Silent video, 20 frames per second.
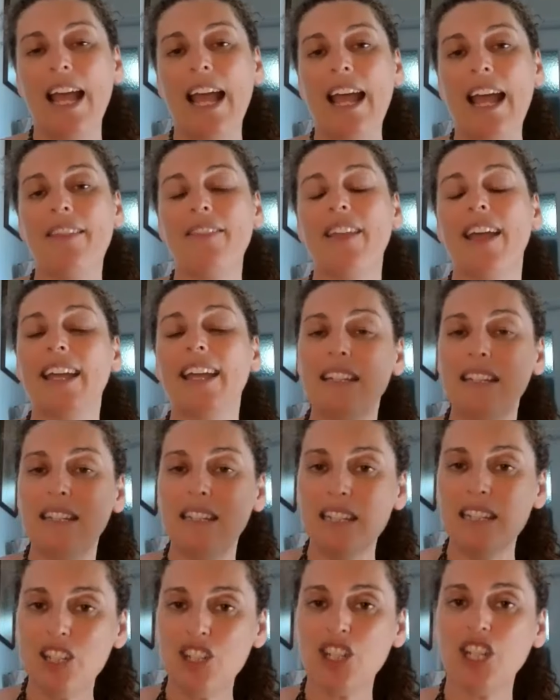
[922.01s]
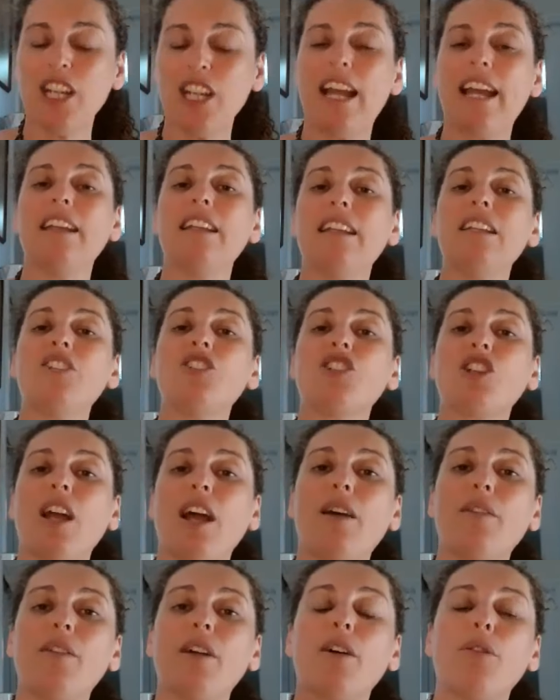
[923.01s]
and they initiate each
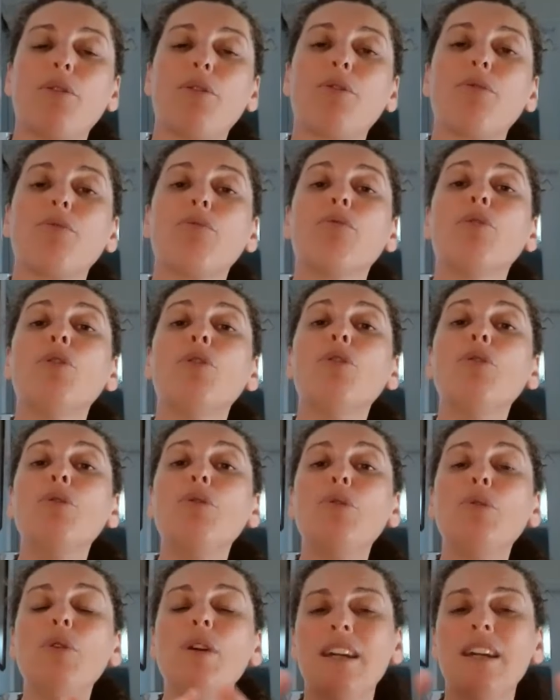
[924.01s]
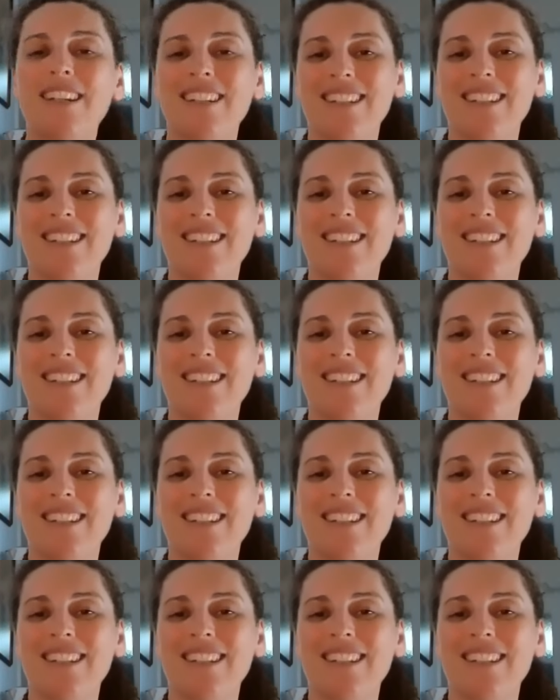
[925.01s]
other through